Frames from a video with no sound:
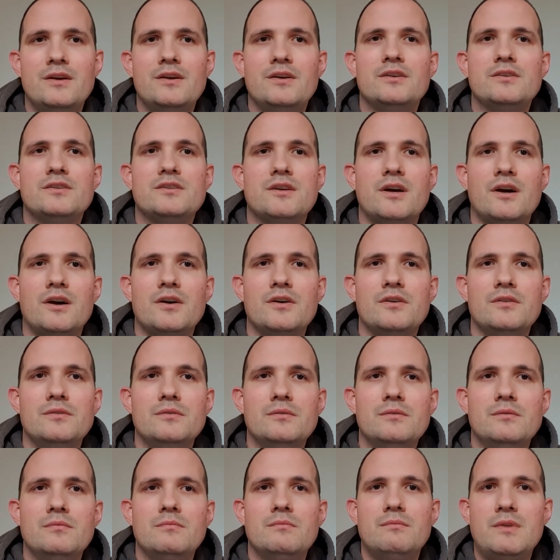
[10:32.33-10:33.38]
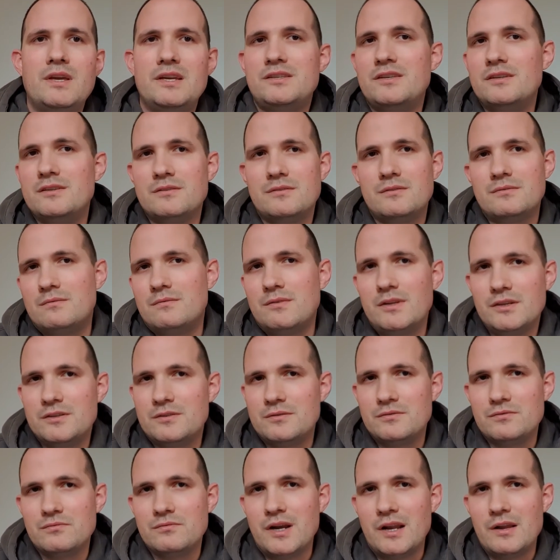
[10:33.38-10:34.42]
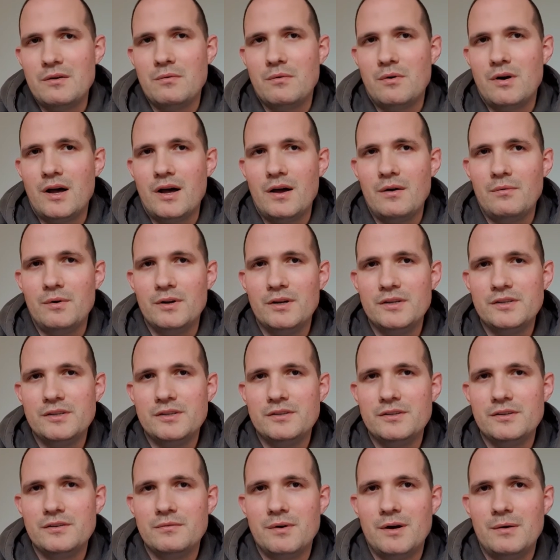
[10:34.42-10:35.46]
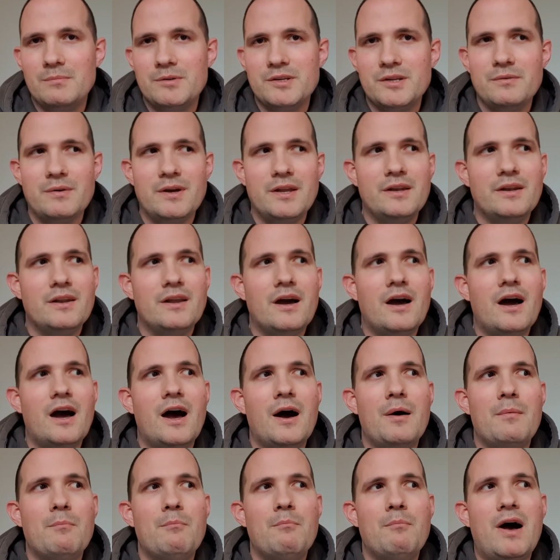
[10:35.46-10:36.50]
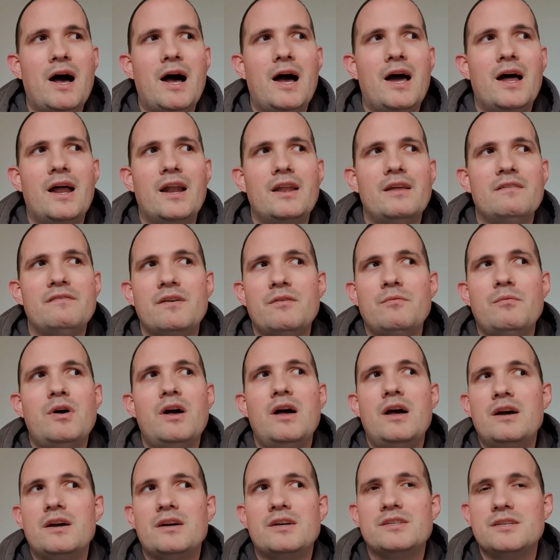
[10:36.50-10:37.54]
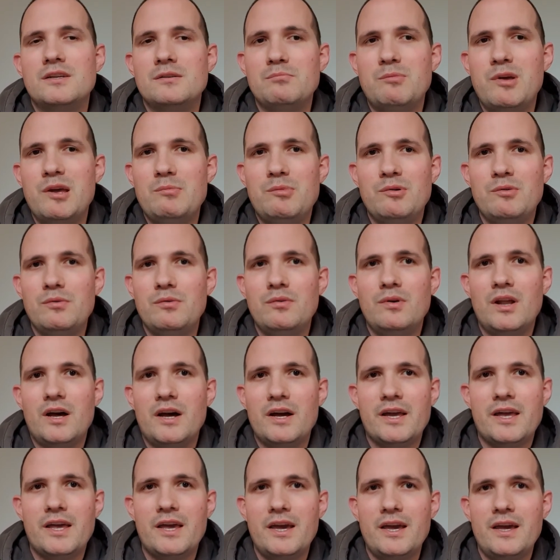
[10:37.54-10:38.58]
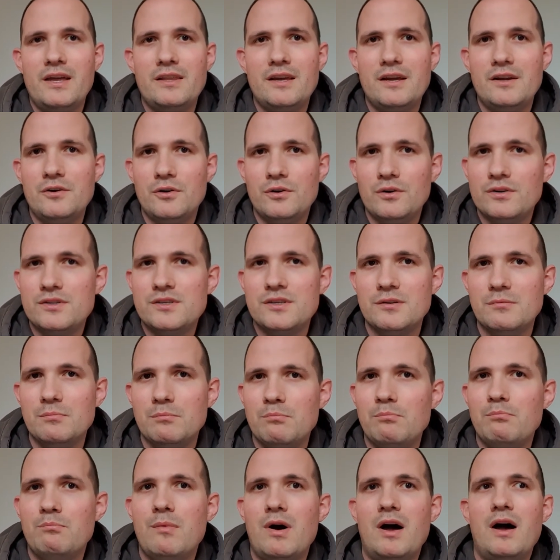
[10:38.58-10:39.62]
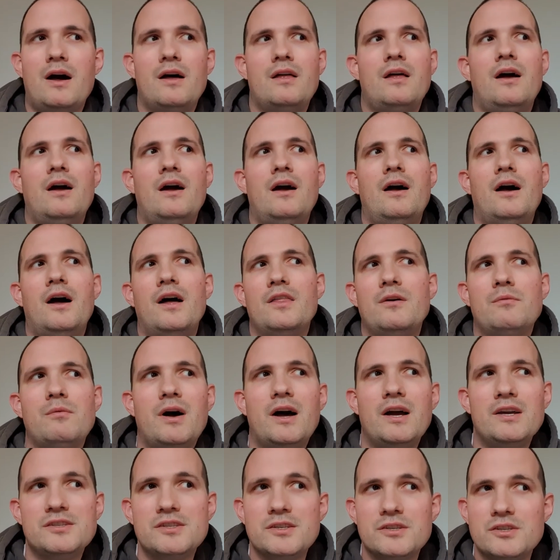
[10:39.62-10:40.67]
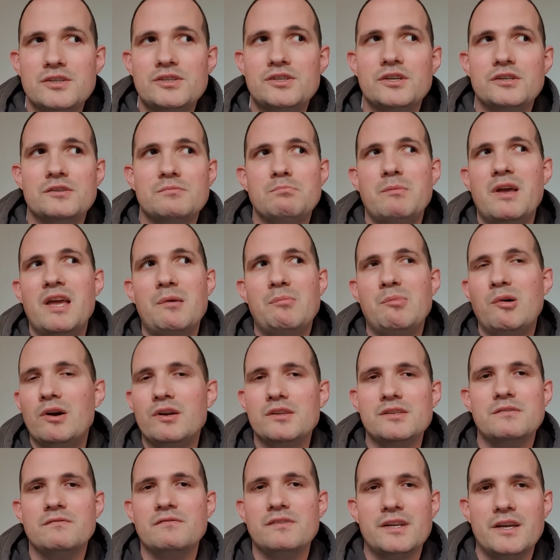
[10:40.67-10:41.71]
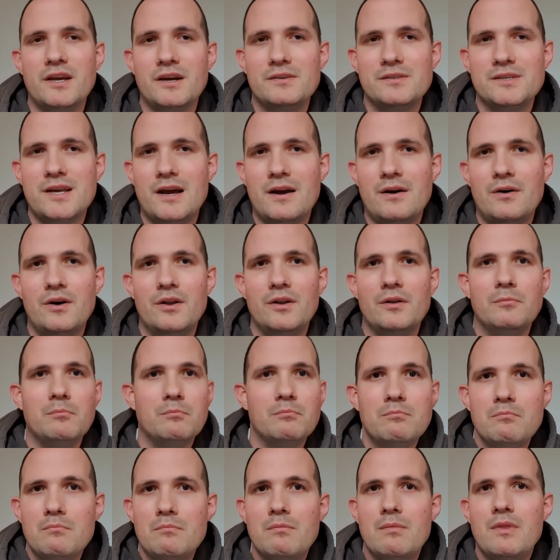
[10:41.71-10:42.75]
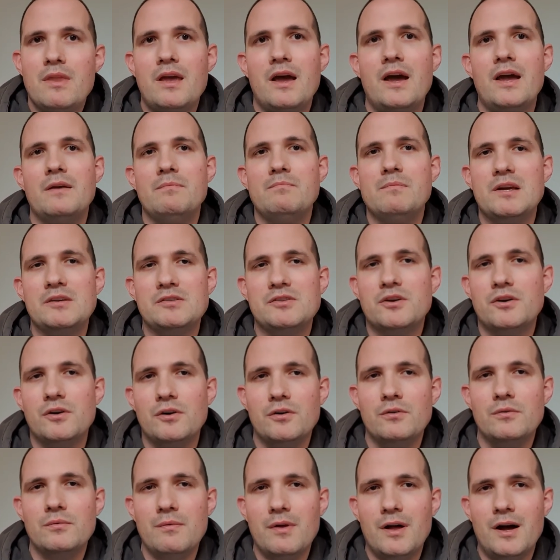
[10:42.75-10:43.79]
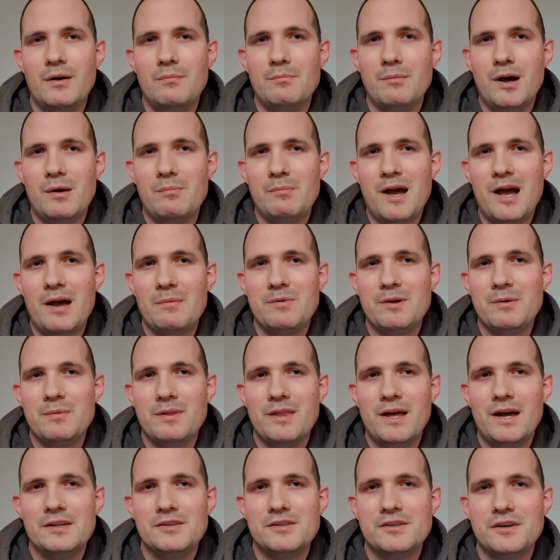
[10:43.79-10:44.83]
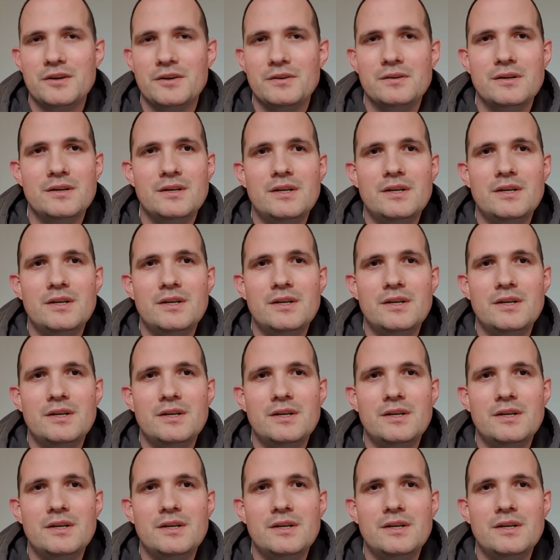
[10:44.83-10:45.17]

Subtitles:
So this was really why I wanted to do what I'm doing. And if it works and people like it, then awesome. Otherwise, it's just me putting some videos out, and hey, that's cool. I'm happy with that too.